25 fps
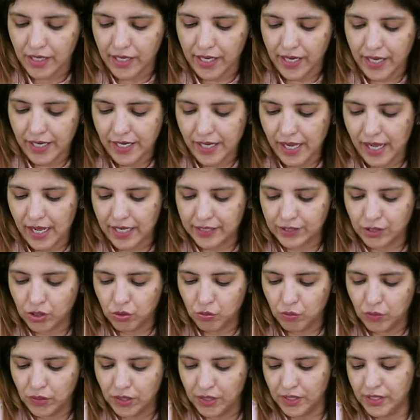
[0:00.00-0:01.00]
In other
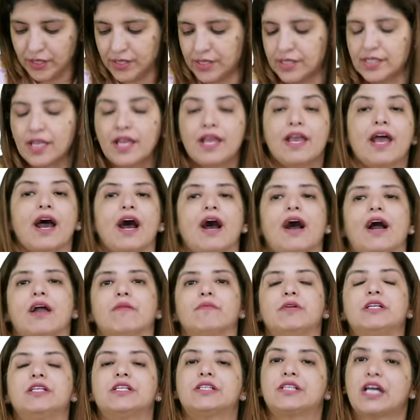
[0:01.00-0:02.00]
words,
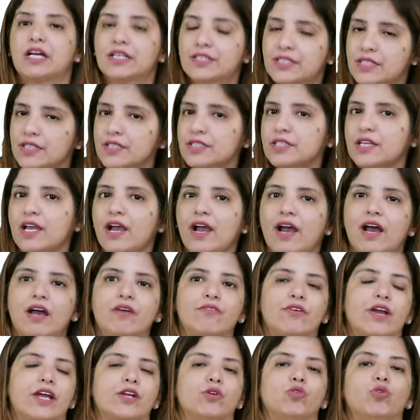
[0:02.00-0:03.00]
hymen doesn't
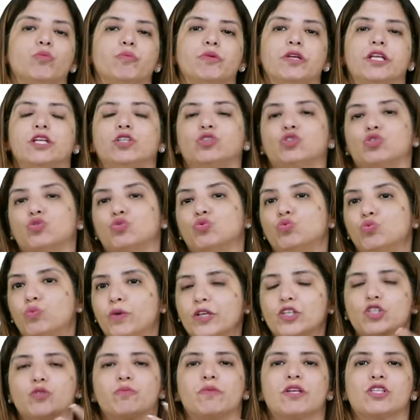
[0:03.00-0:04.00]
have an opening through
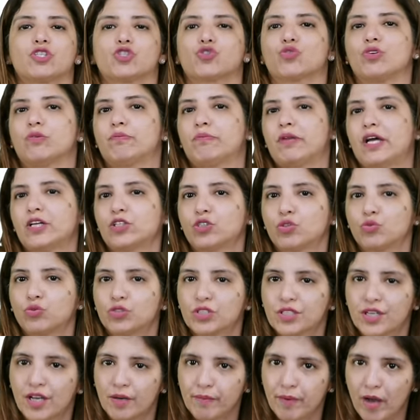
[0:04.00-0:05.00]
which menstrual blood
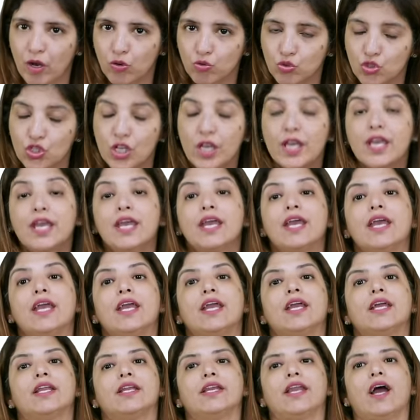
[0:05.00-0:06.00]
could come out.
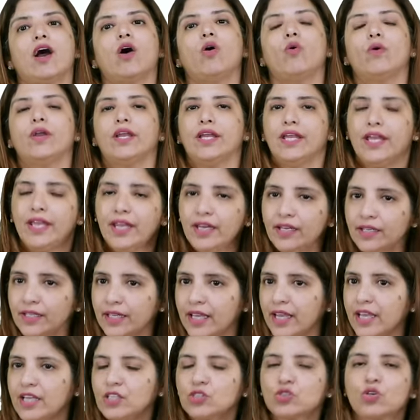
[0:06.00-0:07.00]
Now, in
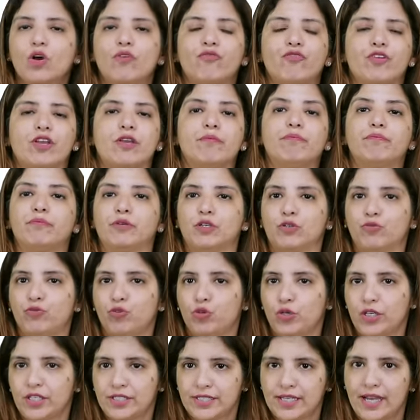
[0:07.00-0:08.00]
case of
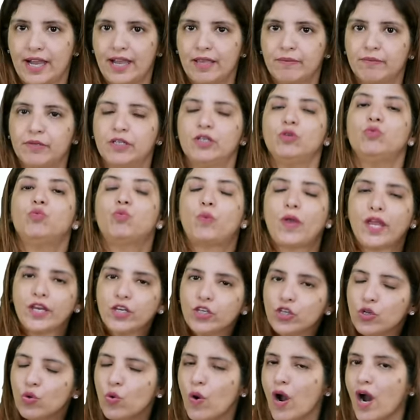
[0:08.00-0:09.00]
imperforate hymen, when
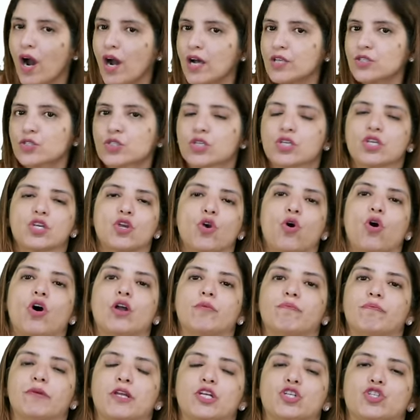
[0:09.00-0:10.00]
you ask
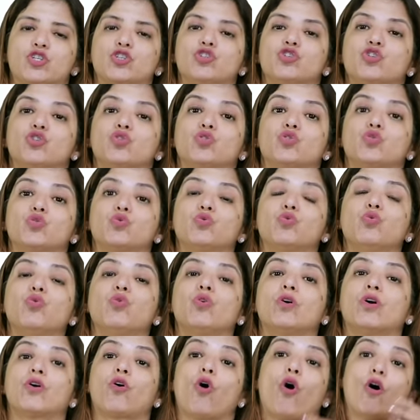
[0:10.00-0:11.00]
your patient
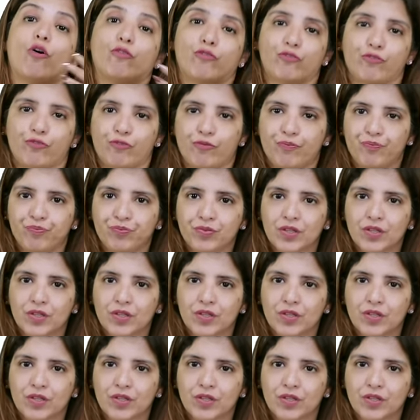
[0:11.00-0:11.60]
to cough,